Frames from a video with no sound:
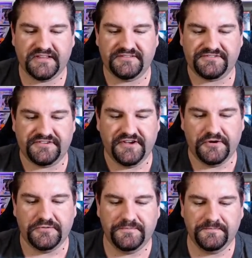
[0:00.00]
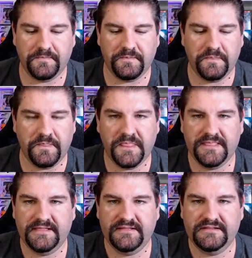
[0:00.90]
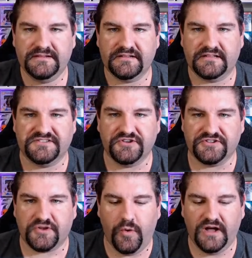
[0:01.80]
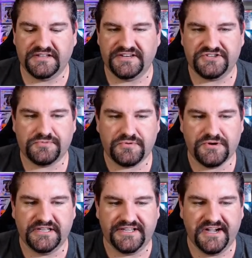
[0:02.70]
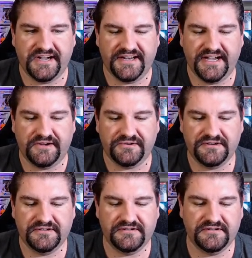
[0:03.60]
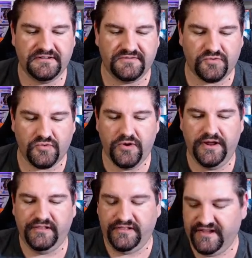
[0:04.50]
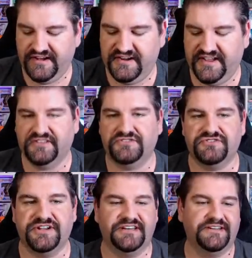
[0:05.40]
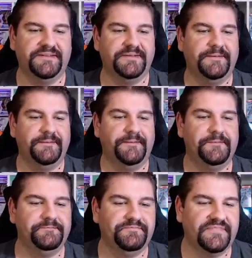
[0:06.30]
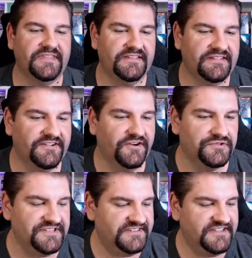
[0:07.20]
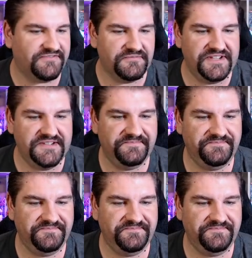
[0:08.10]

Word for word: So, because those qualities really gone down, really gone down the drain. Only teeth for me.